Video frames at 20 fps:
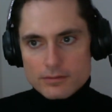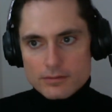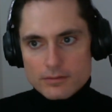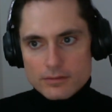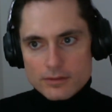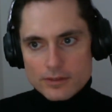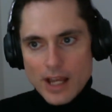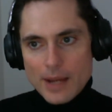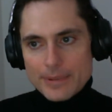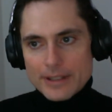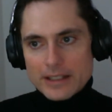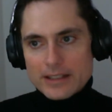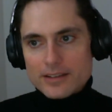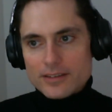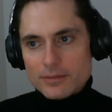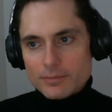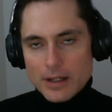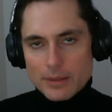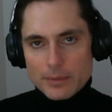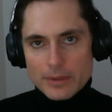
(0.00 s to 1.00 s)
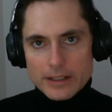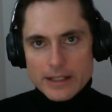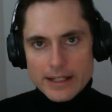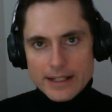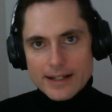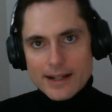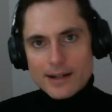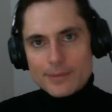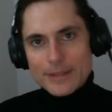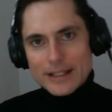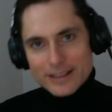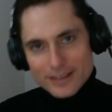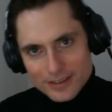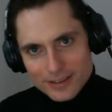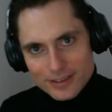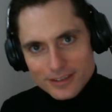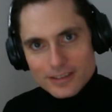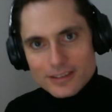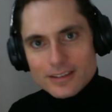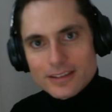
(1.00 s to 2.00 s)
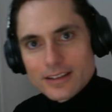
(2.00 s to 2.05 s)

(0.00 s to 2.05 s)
Topics in Public Economics.